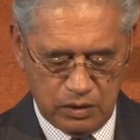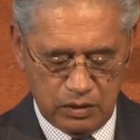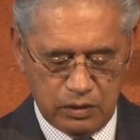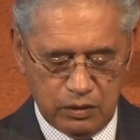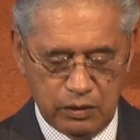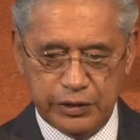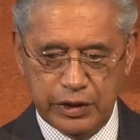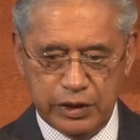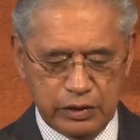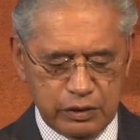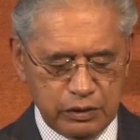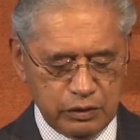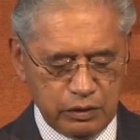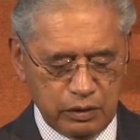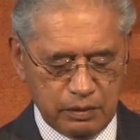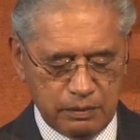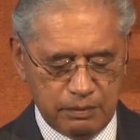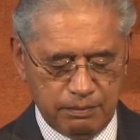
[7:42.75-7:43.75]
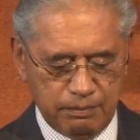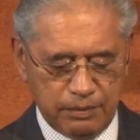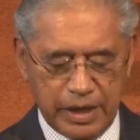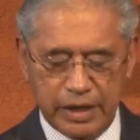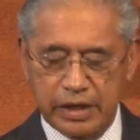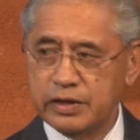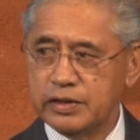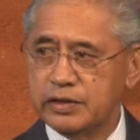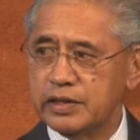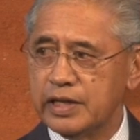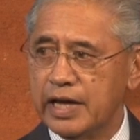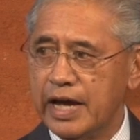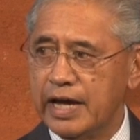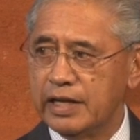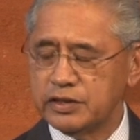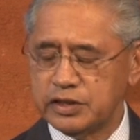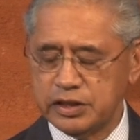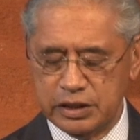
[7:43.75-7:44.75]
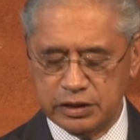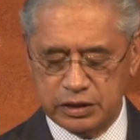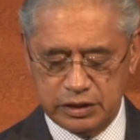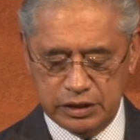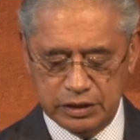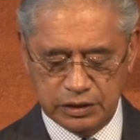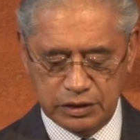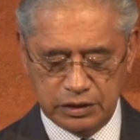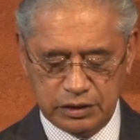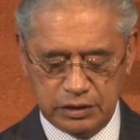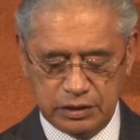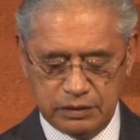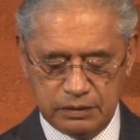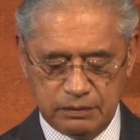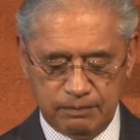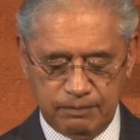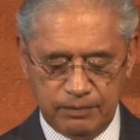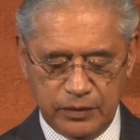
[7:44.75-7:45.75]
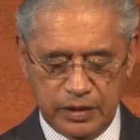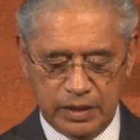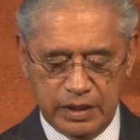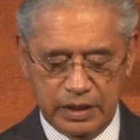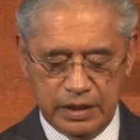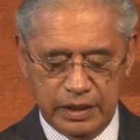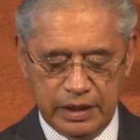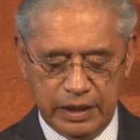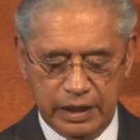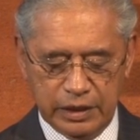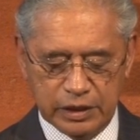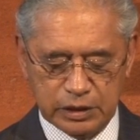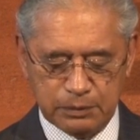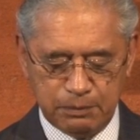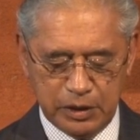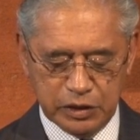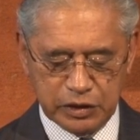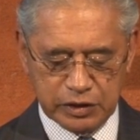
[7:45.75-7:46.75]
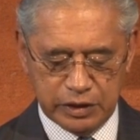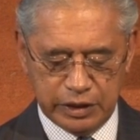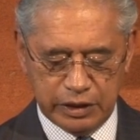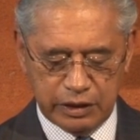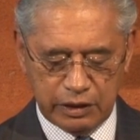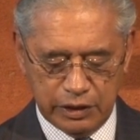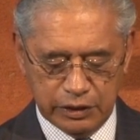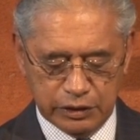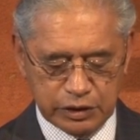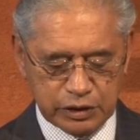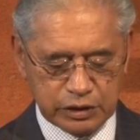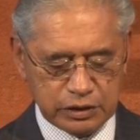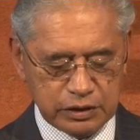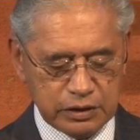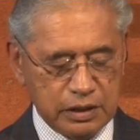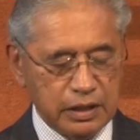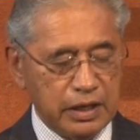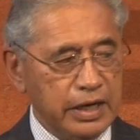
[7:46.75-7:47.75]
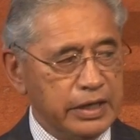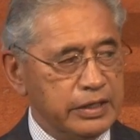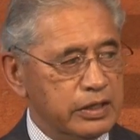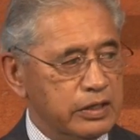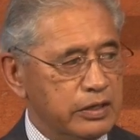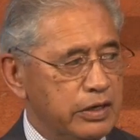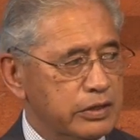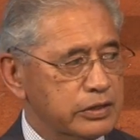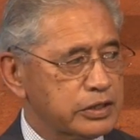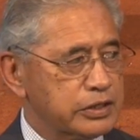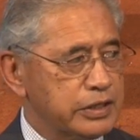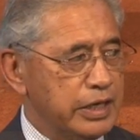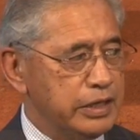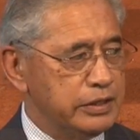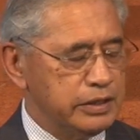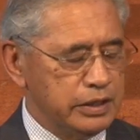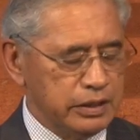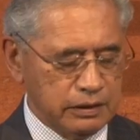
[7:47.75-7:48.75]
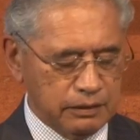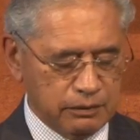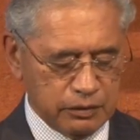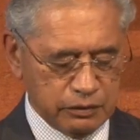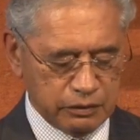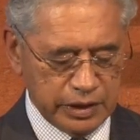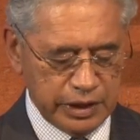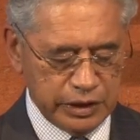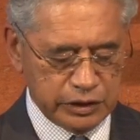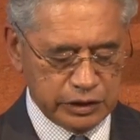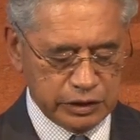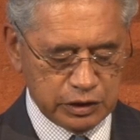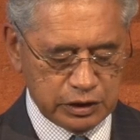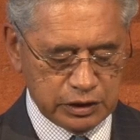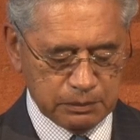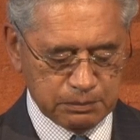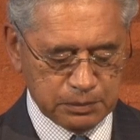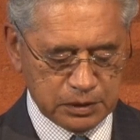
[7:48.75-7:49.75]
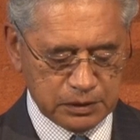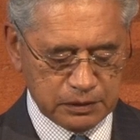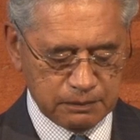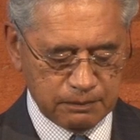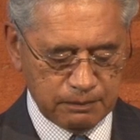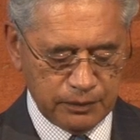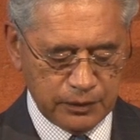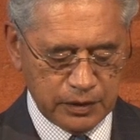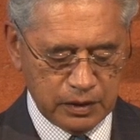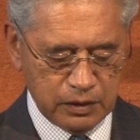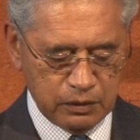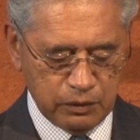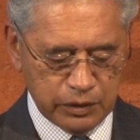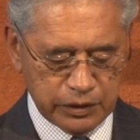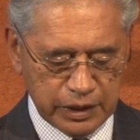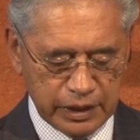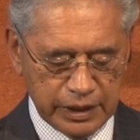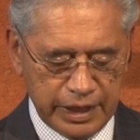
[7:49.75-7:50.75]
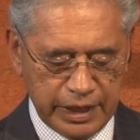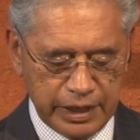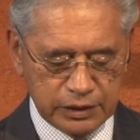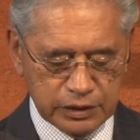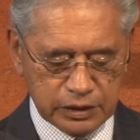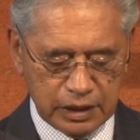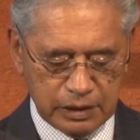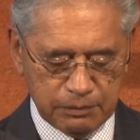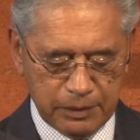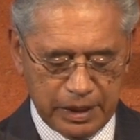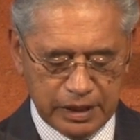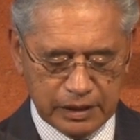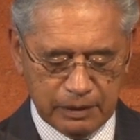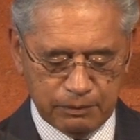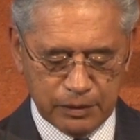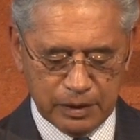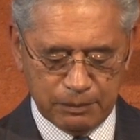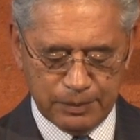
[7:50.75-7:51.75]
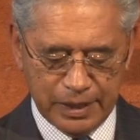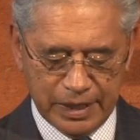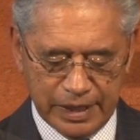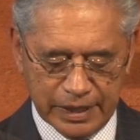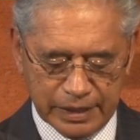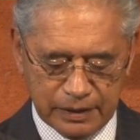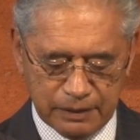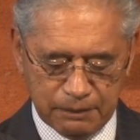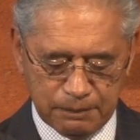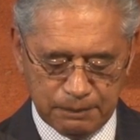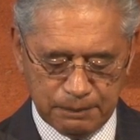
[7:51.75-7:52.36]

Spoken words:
Although my own ancestors had especially close and long-standing relationships with the lands that make up the park,